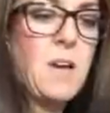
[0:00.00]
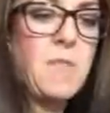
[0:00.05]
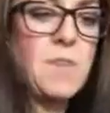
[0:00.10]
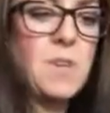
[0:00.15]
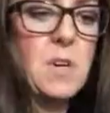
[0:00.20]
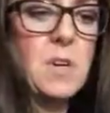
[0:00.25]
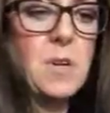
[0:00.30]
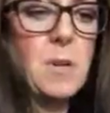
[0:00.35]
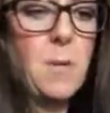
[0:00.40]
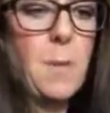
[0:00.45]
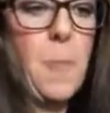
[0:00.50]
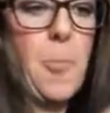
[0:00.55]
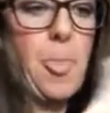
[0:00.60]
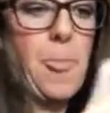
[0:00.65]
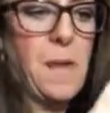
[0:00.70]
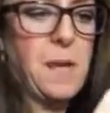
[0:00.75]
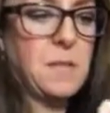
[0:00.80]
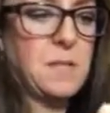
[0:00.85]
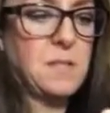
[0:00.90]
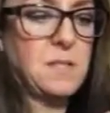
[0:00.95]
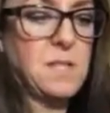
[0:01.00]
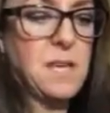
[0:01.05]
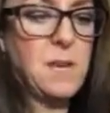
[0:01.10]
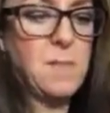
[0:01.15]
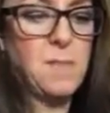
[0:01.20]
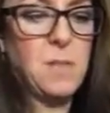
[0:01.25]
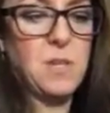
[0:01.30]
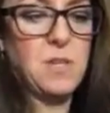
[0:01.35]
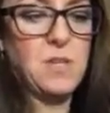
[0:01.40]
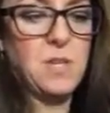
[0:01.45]
have a
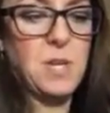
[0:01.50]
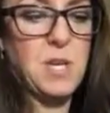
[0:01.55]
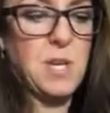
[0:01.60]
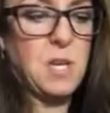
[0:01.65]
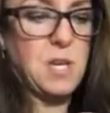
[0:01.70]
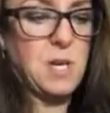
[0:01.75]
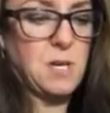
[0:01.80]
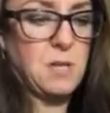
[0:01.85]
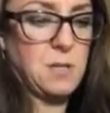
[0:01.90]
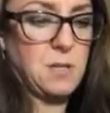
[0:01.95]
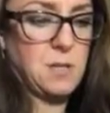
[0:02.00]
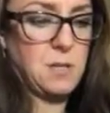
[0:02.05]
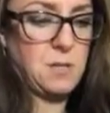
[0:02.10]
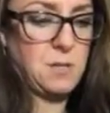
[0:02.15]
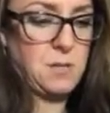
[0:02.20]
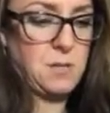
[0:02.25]
tape measure here.